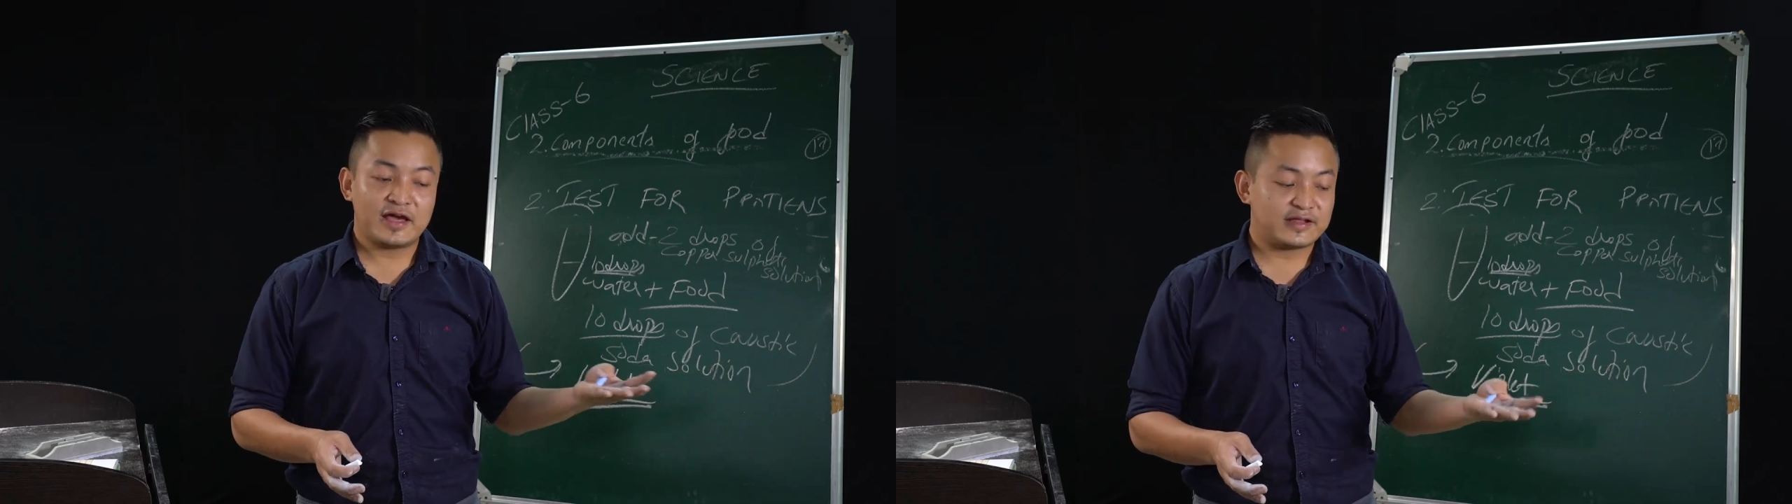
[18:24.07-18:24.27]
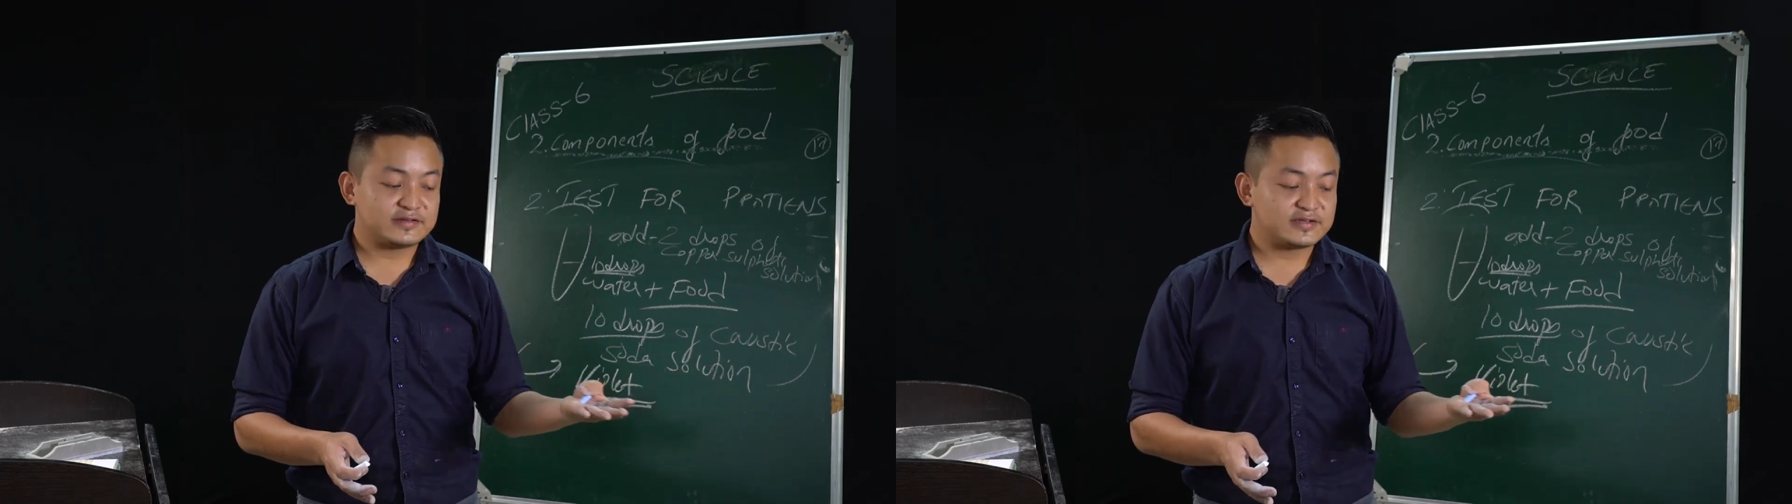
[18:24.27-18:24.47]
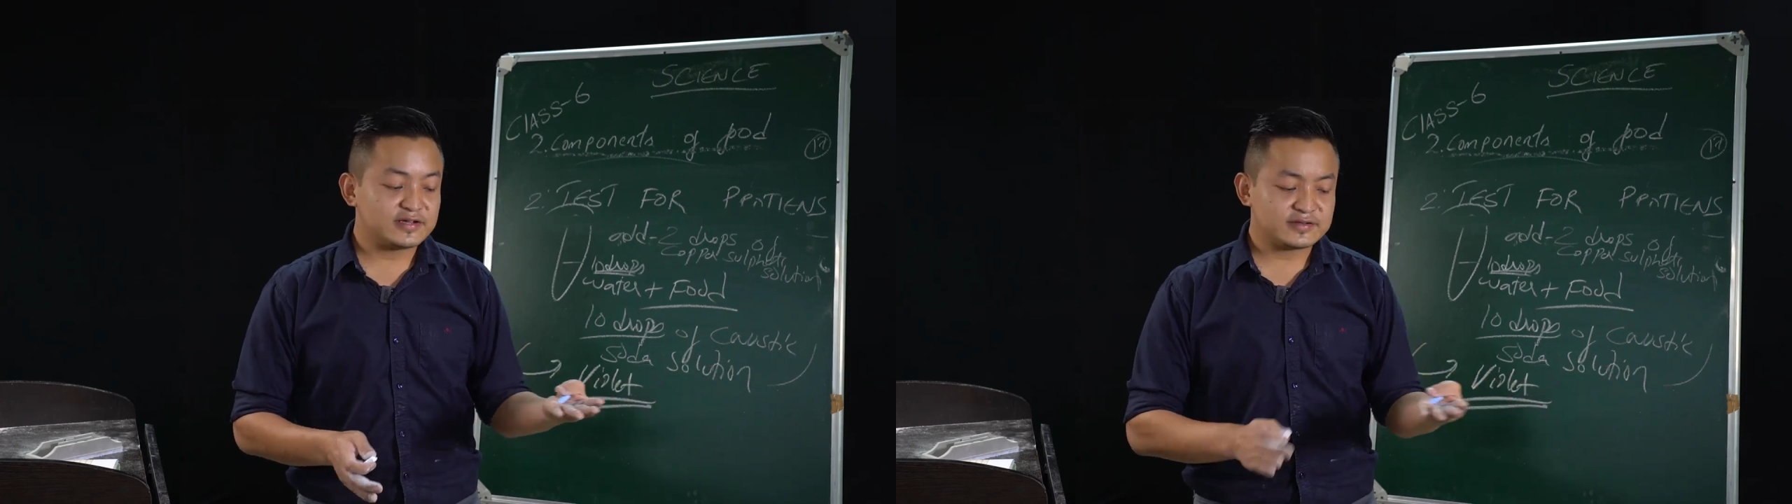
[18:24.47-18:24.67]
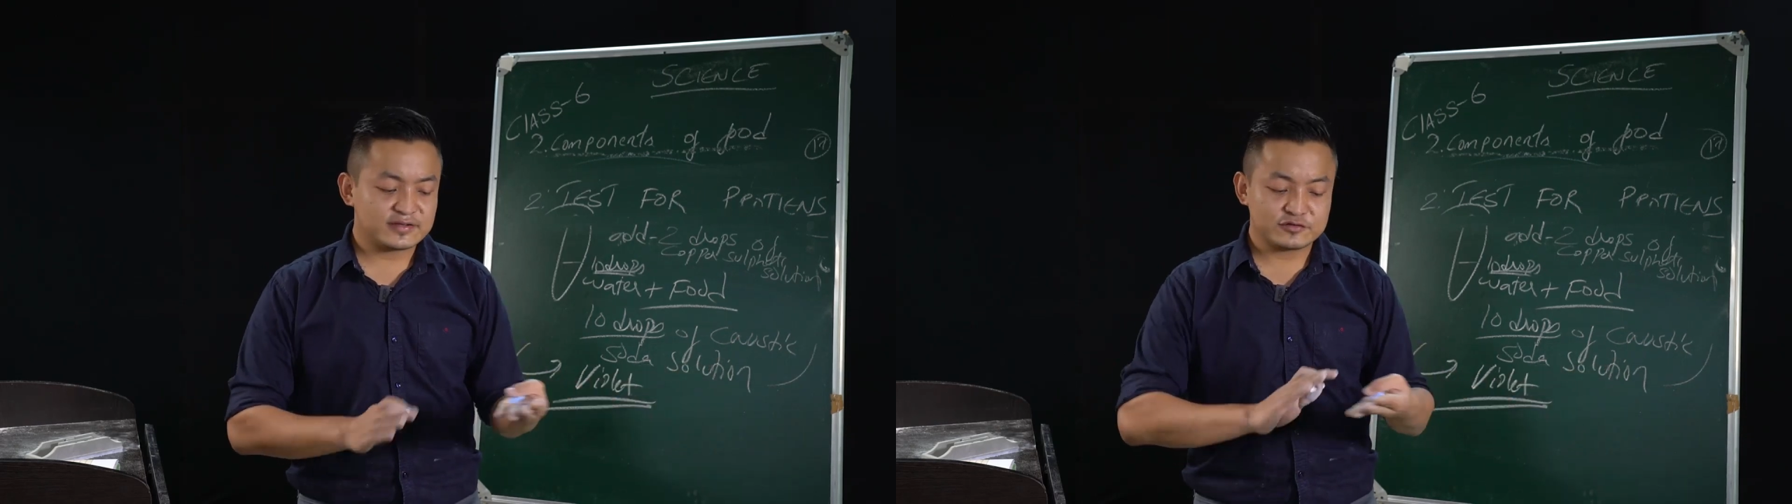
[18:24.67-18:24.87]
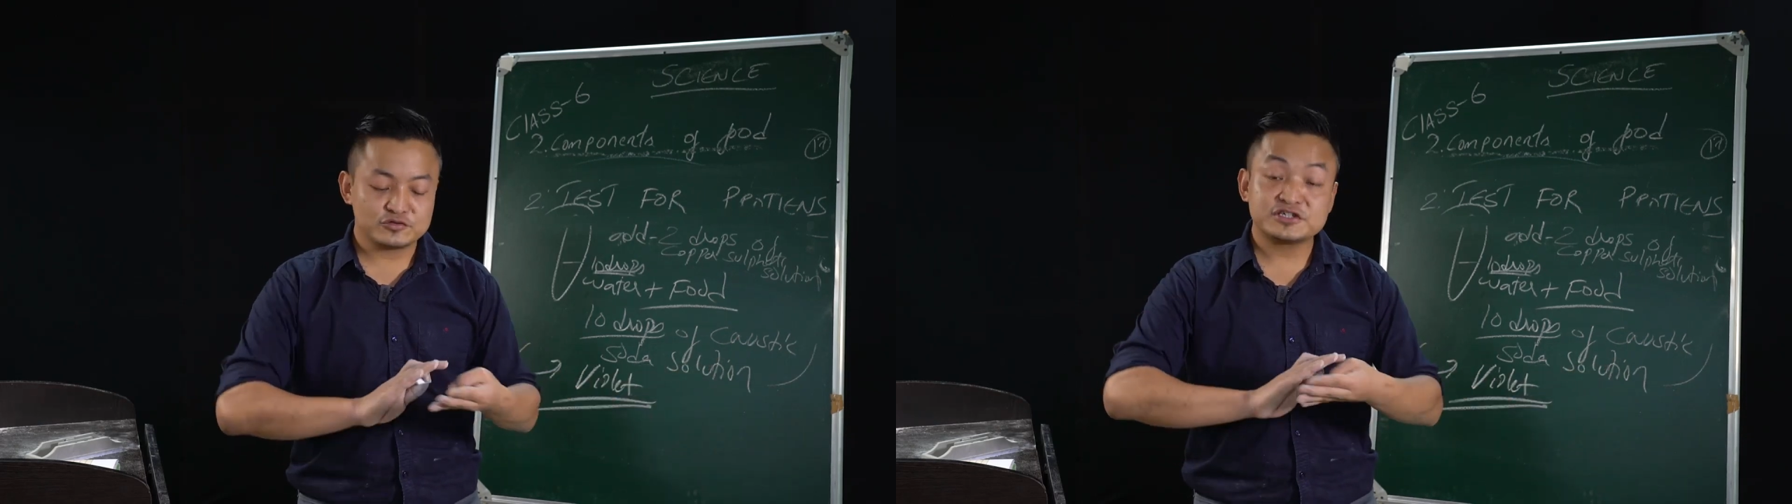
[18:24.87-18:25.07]
and
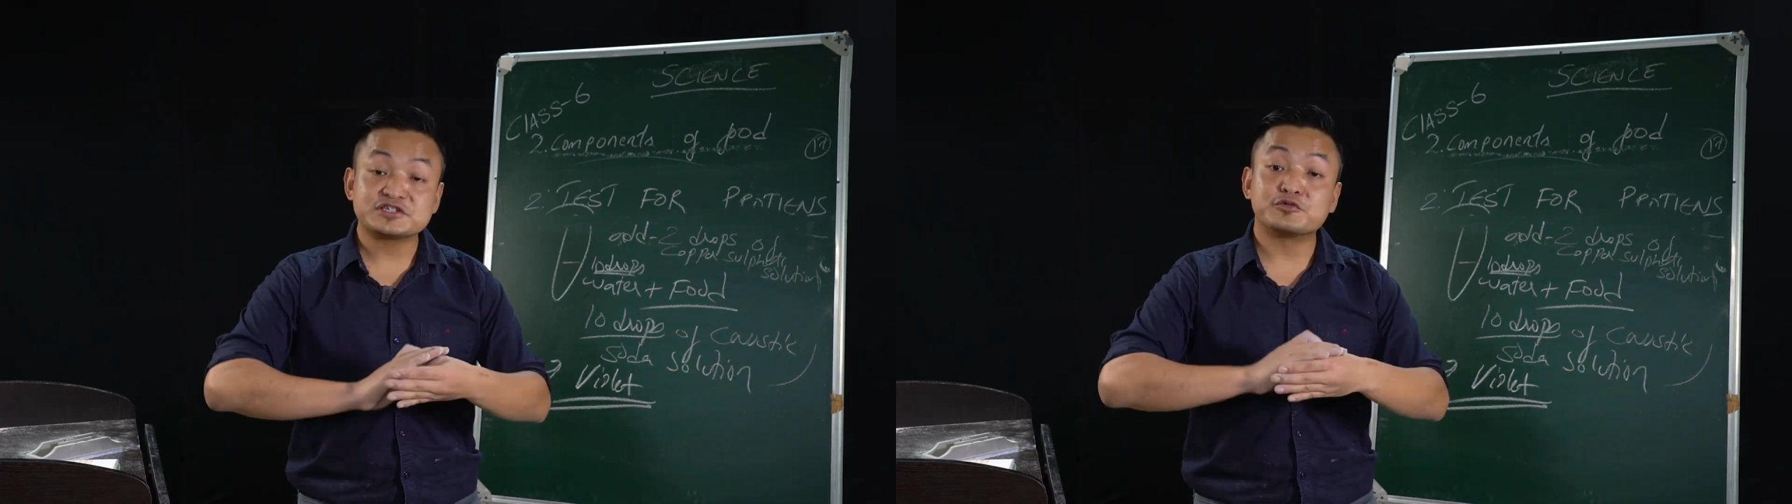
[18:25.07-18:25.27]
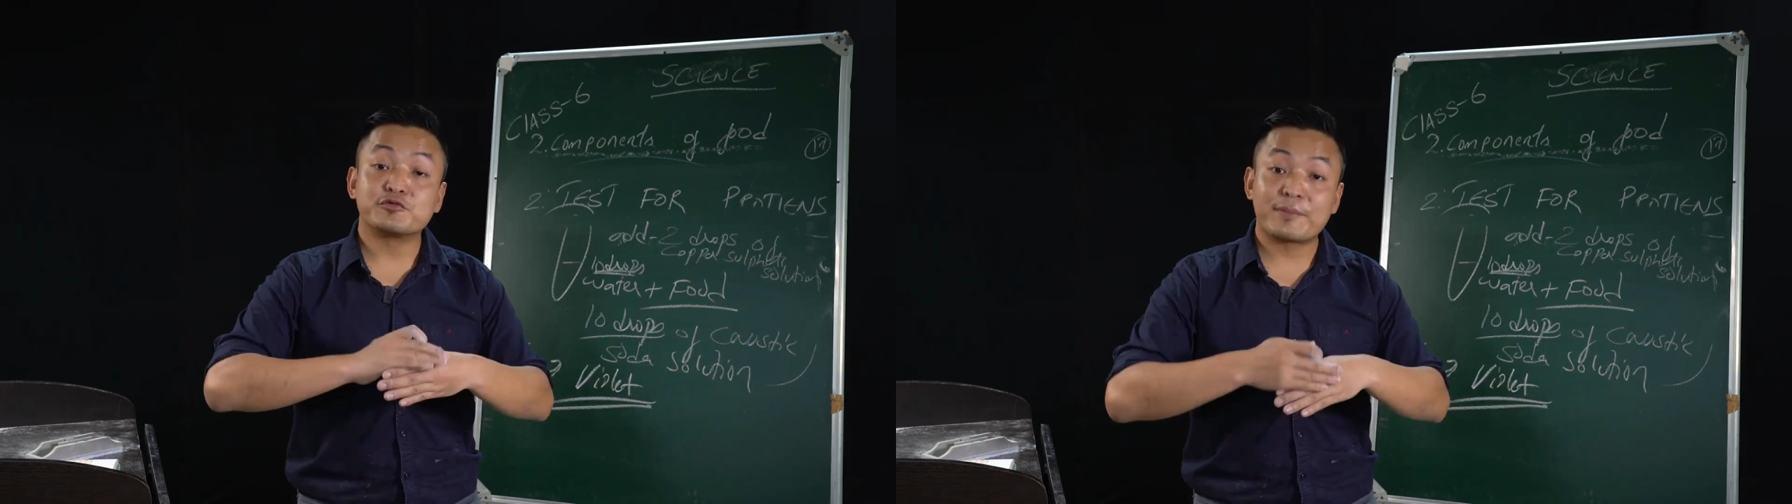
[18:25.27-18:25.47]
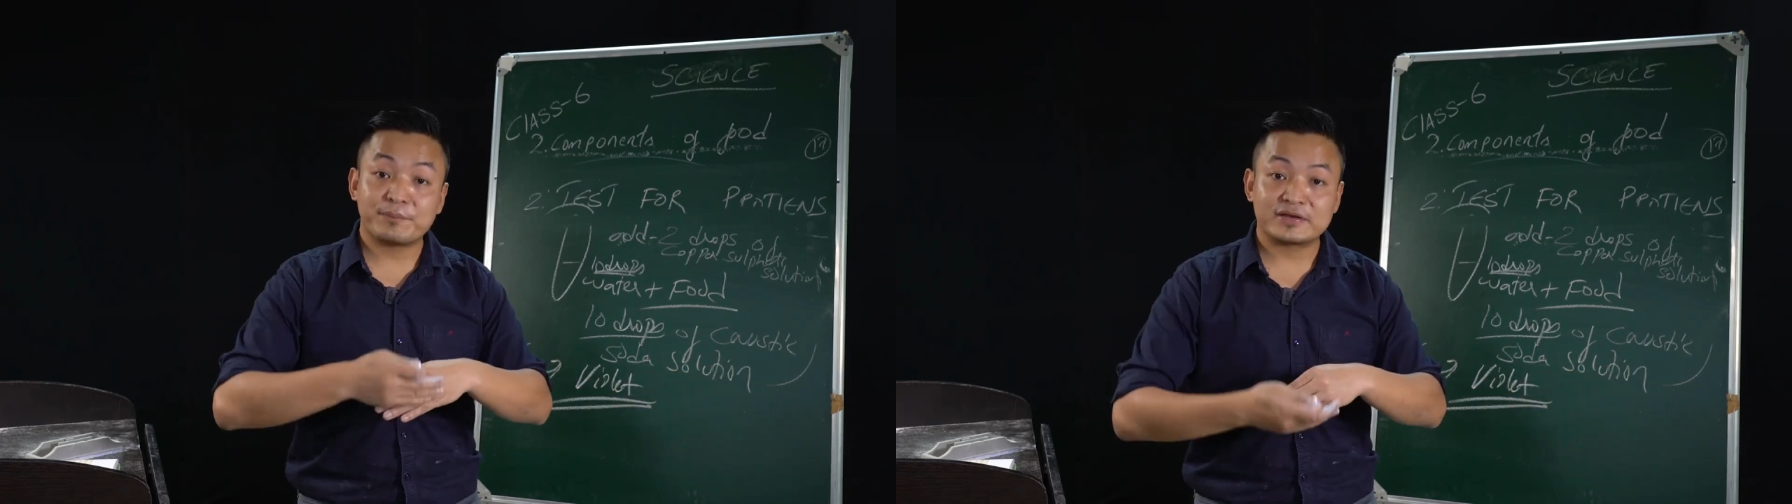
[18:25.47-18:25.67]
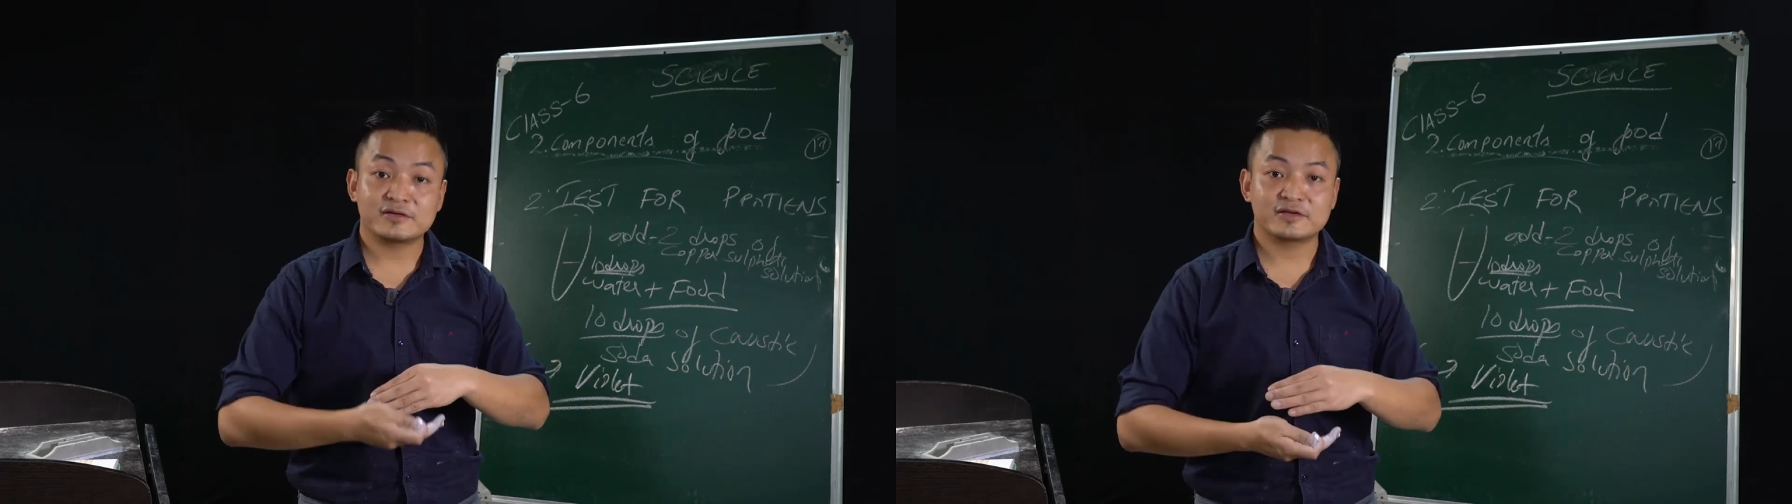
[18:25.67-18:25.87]
then you just wrap it,